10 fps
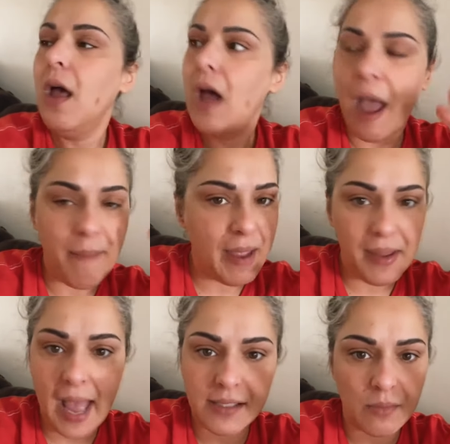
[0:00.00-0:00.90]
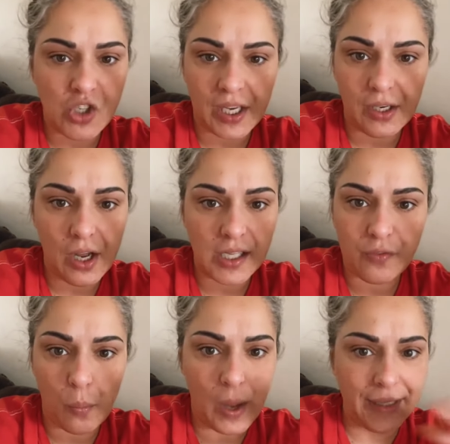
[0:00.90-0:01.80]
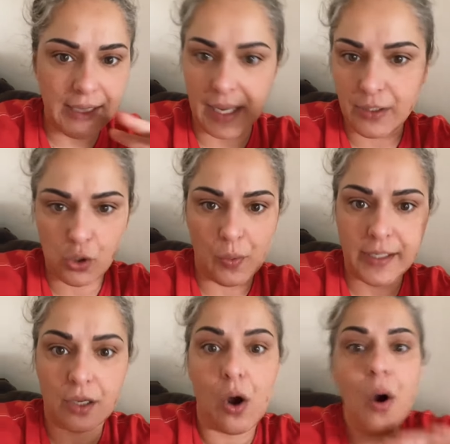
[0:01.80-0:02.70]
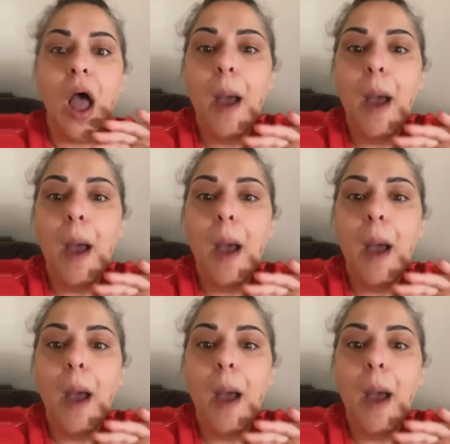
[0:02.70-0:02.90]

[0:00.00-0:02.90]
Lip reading: I maybe had some chicken nuggets from Wendy's like 2 weeks ago,